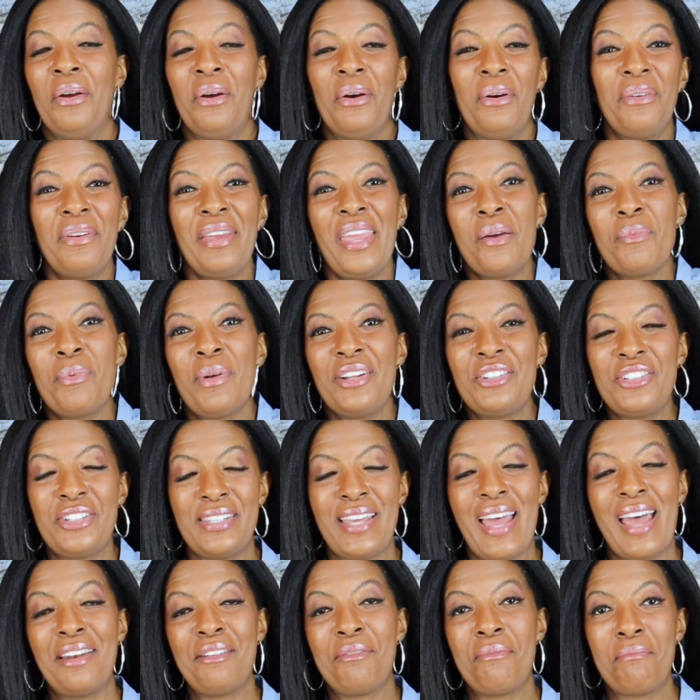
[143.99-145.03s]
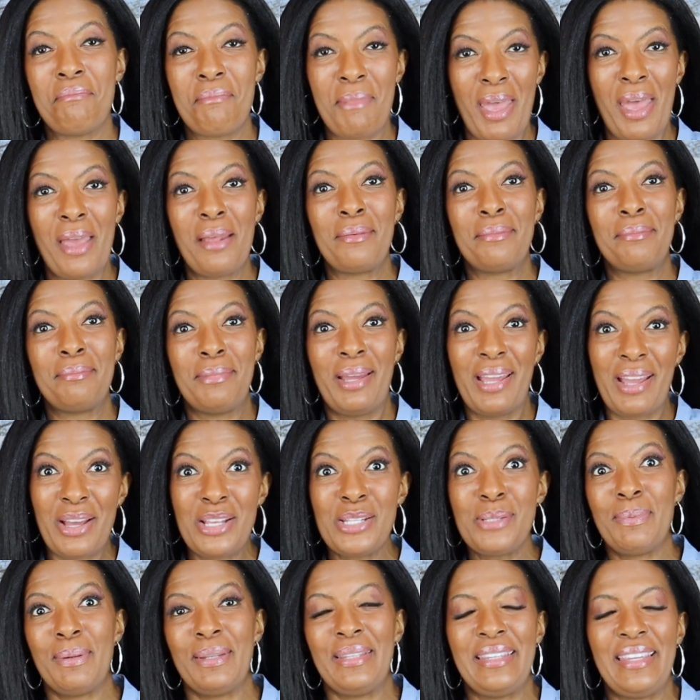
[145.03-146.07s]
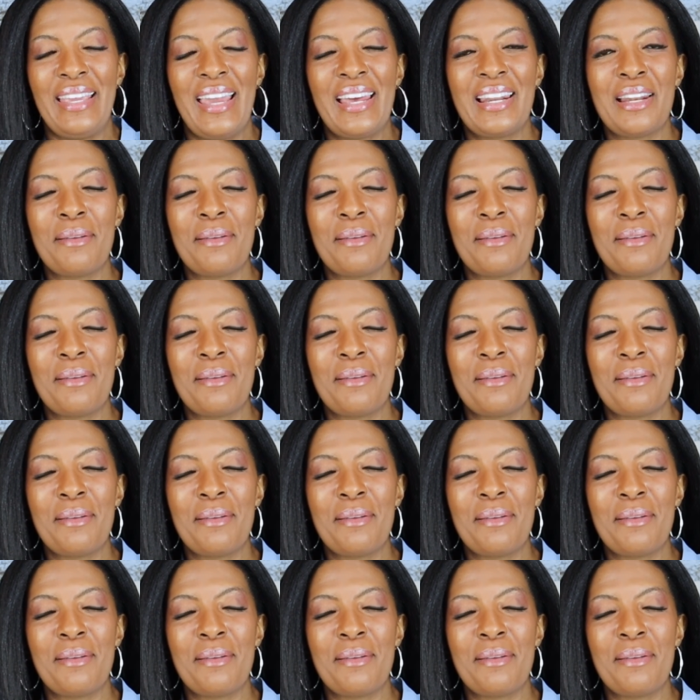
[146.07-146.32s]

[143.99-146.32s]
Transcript: okay, well, I just hadn't met my husband yet.